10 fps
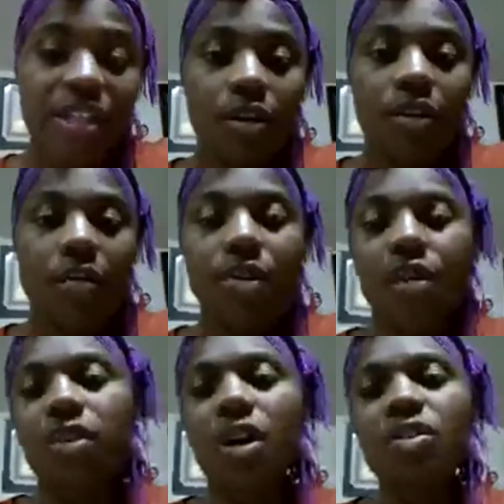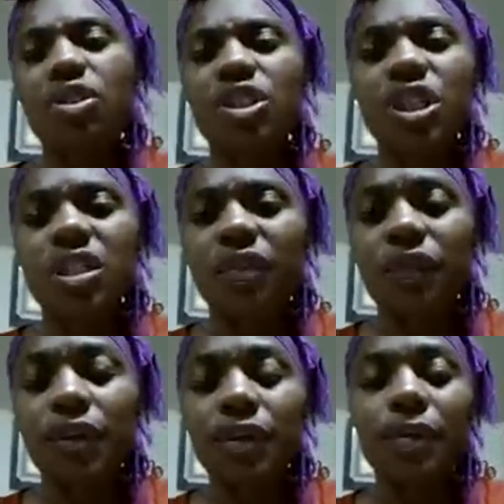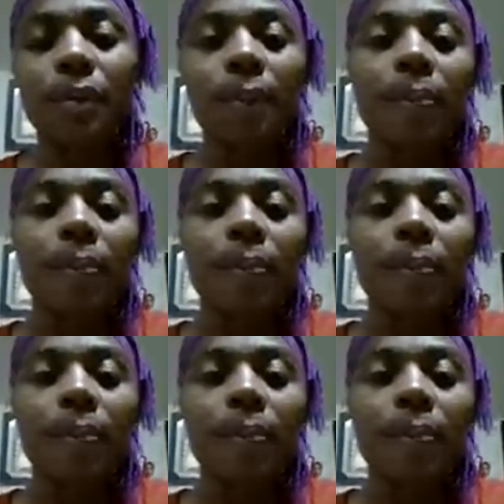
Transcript: turnips. Those are just a few.